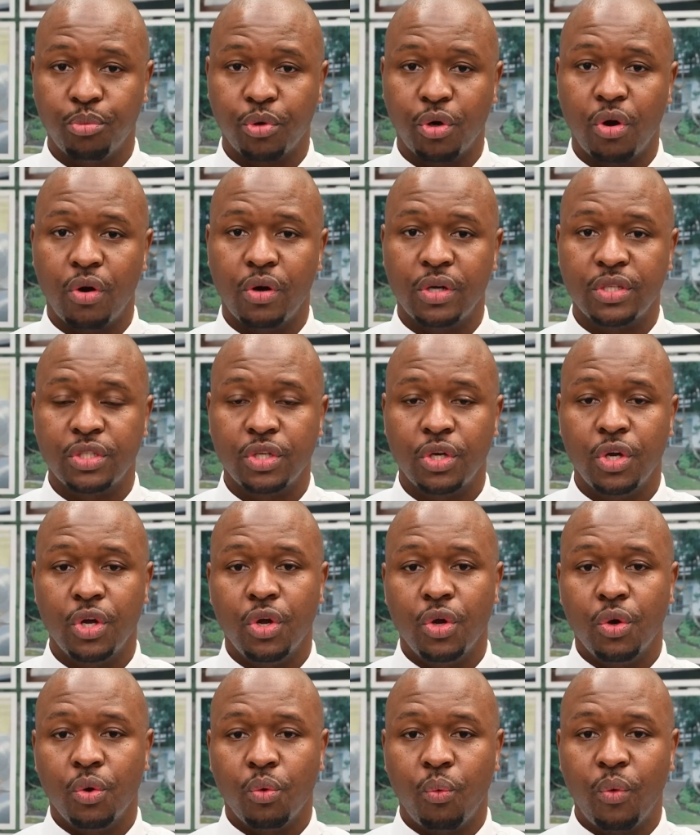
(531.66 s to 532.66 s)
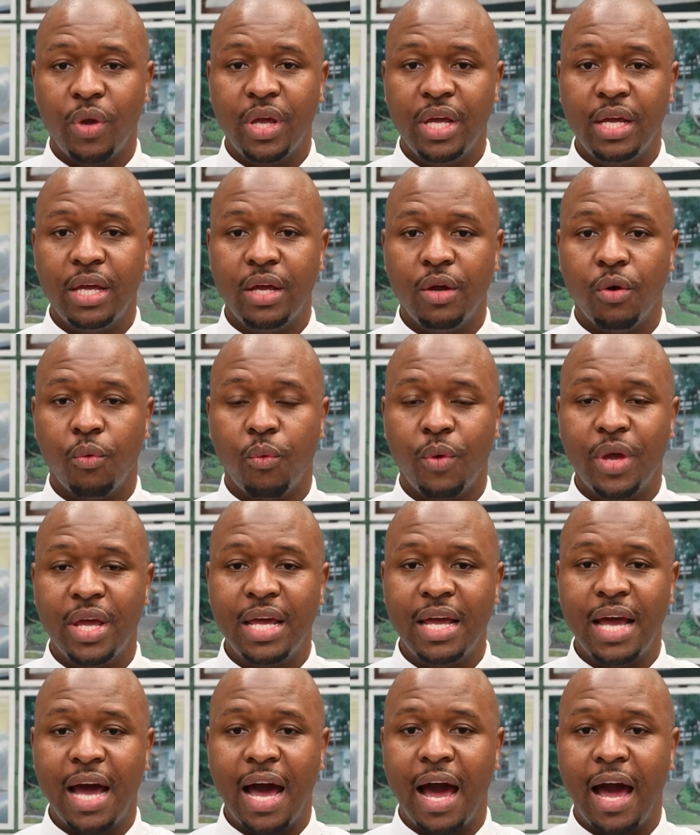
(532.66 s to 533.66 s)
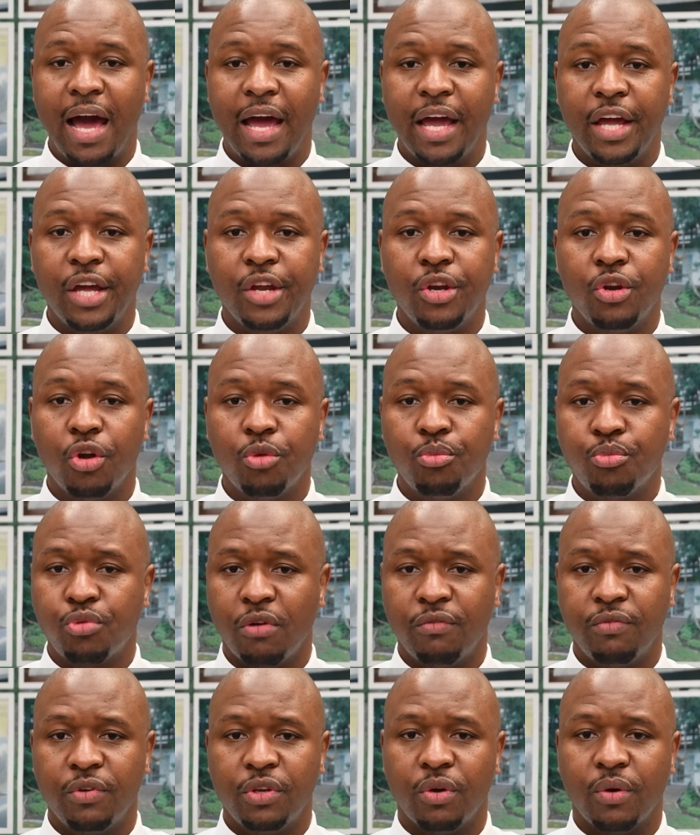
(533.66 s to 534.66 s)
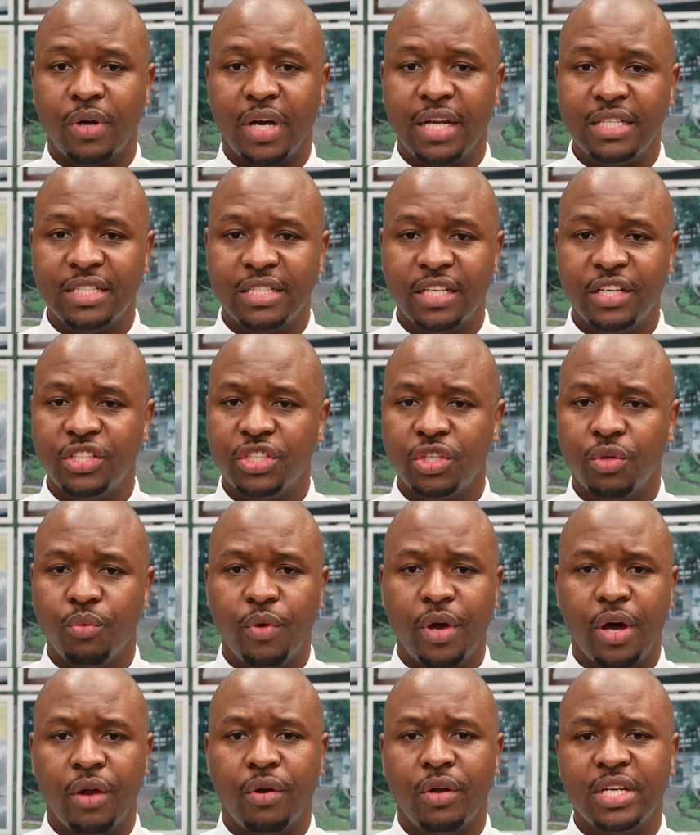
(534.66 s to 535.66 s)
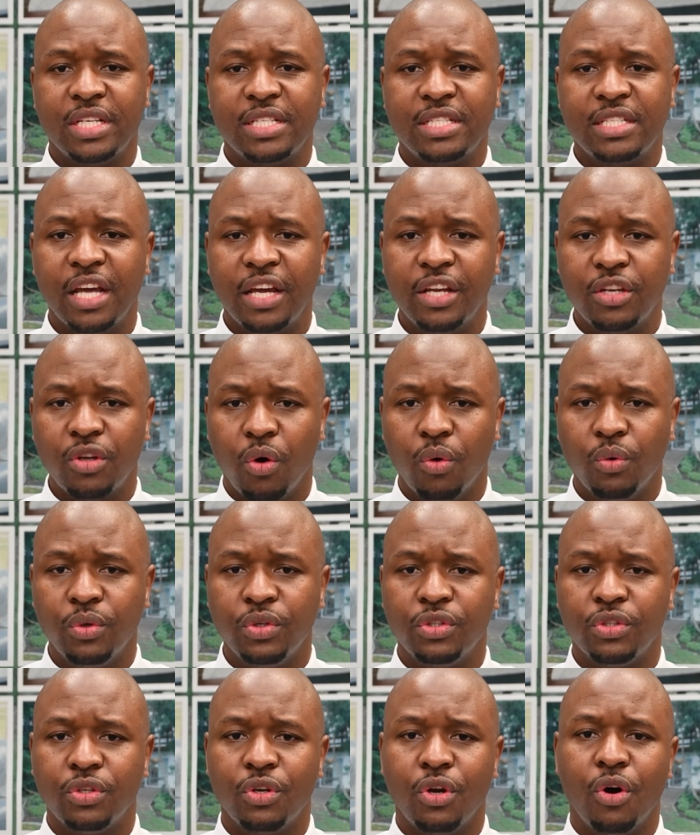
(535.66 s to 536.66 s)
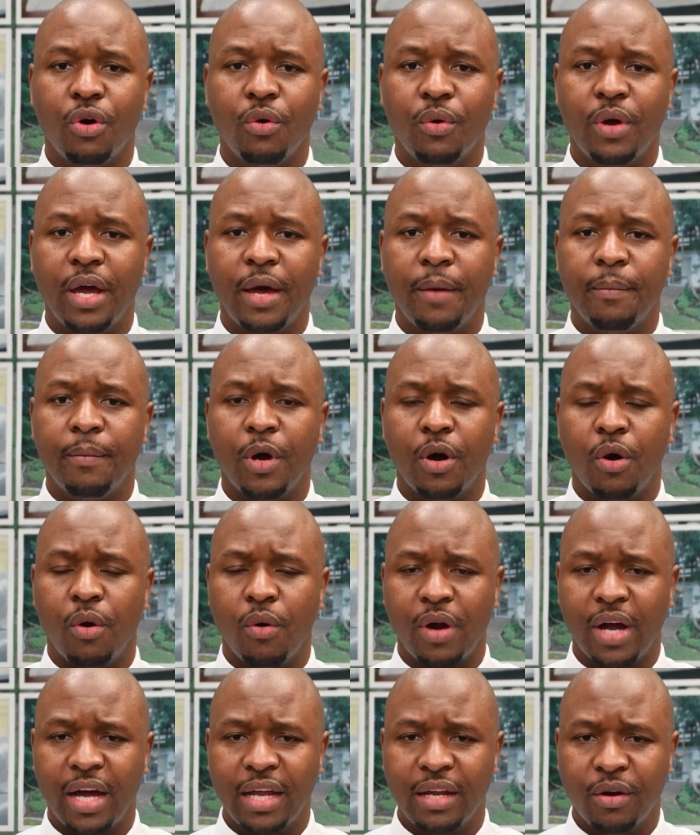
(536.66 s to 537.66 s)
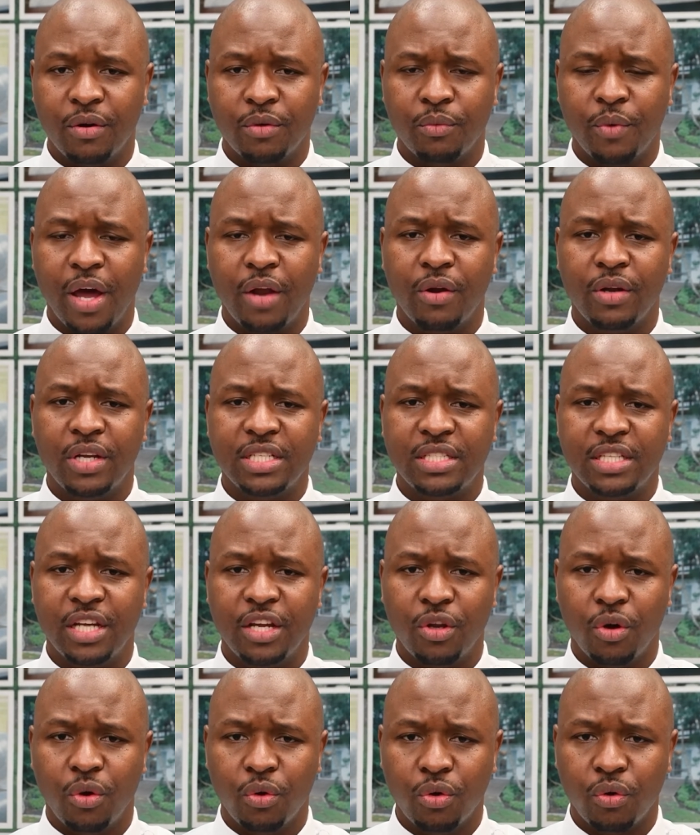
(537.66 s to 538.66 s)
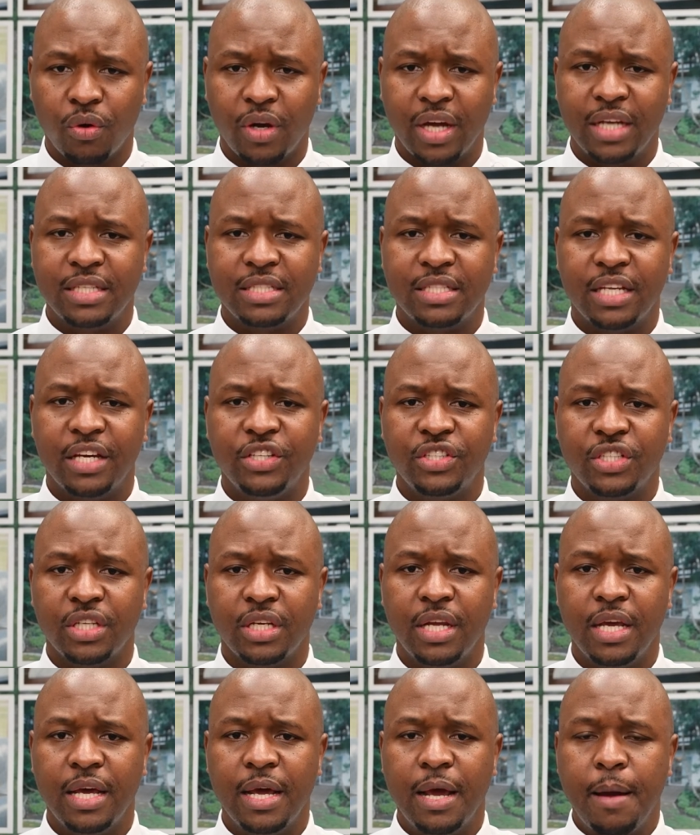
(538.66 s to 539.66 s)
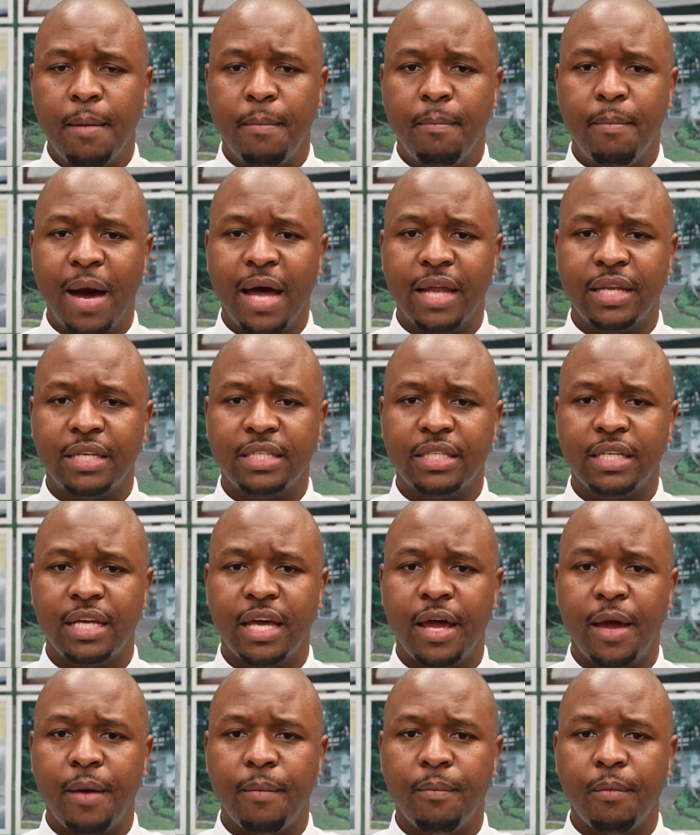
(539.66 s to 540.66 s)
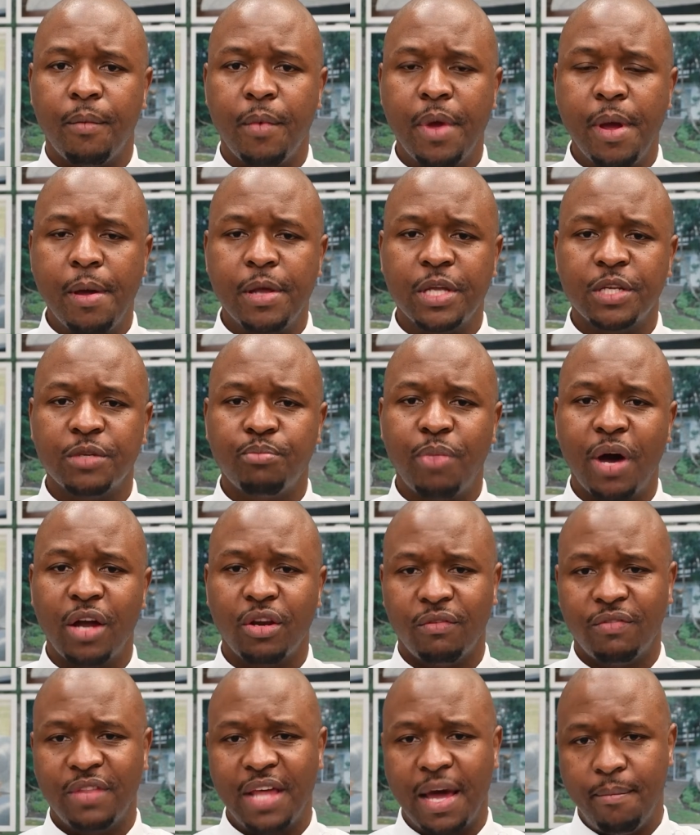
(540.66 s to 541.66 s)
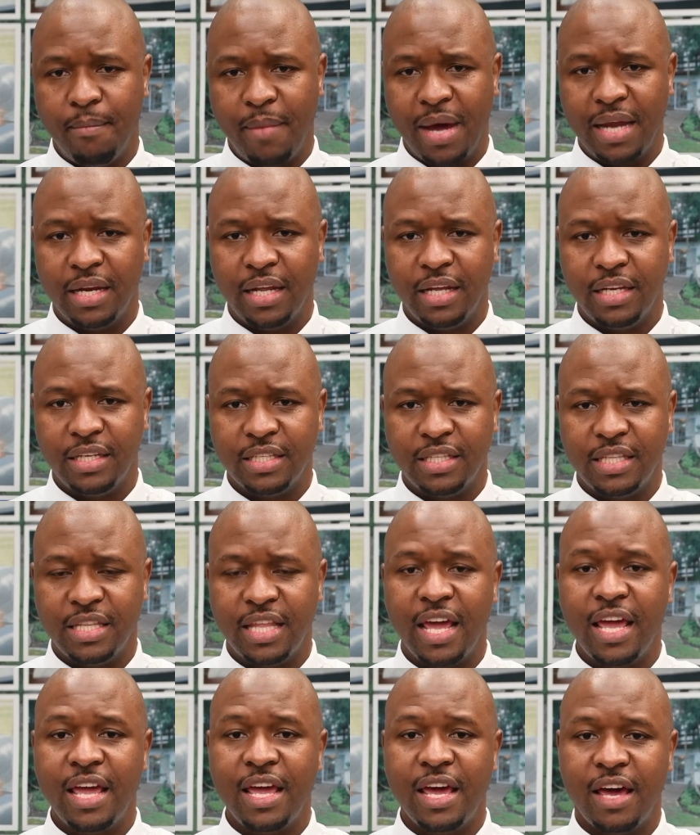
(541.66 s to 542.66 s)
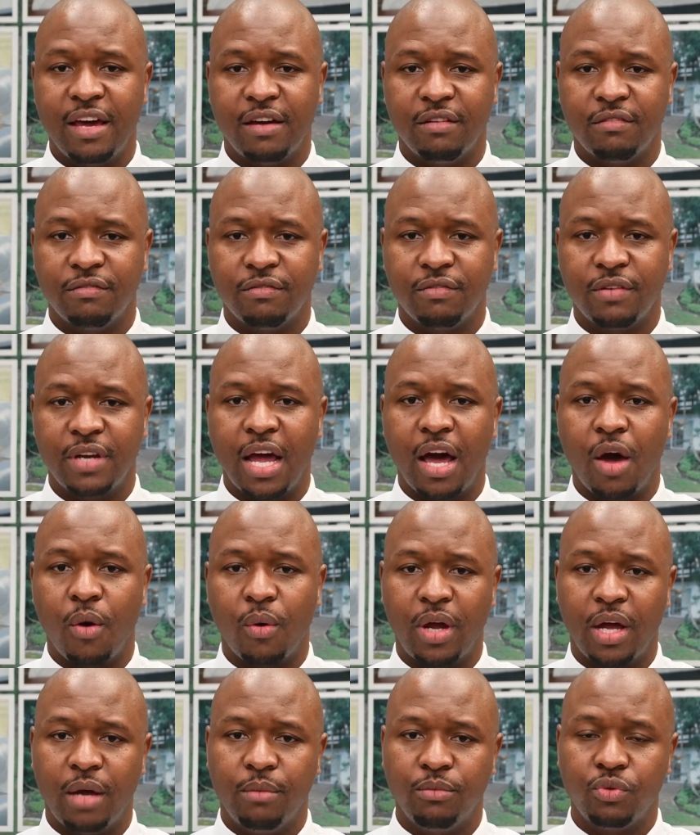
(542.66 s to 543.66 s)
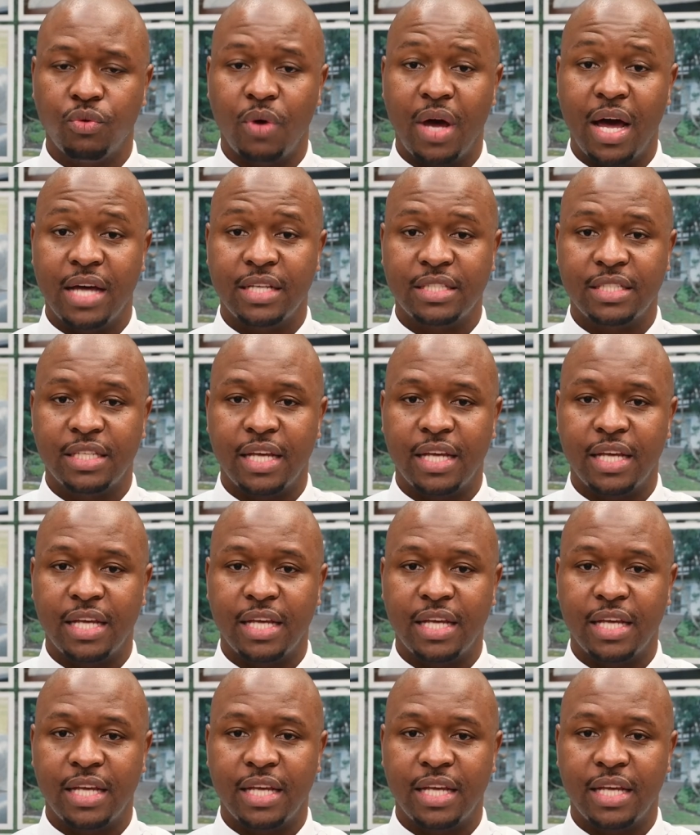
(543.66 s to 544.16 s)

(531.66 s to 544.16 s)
because we are a non-profit organization. We are not a state-owned, we are not a state-owned organization, but as part of their mandate, they have now come to us,